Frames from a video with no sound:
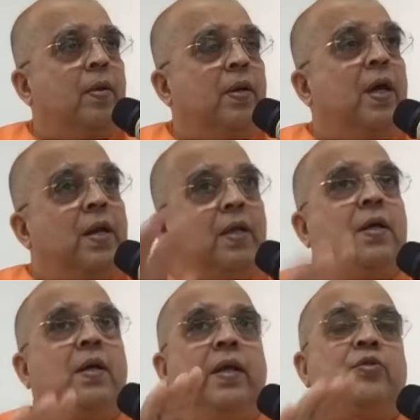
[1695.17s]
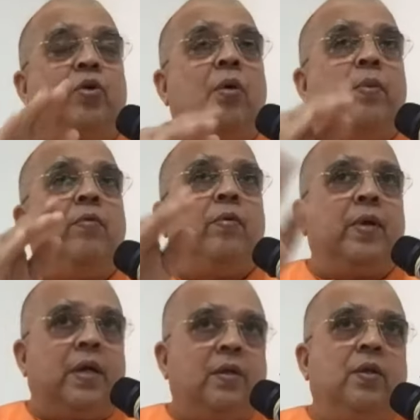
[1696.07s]
None other than Swami
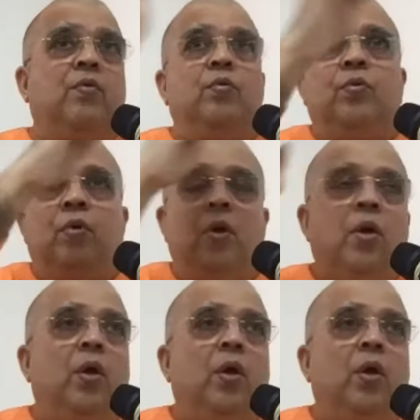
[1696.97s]
Vivekananda, who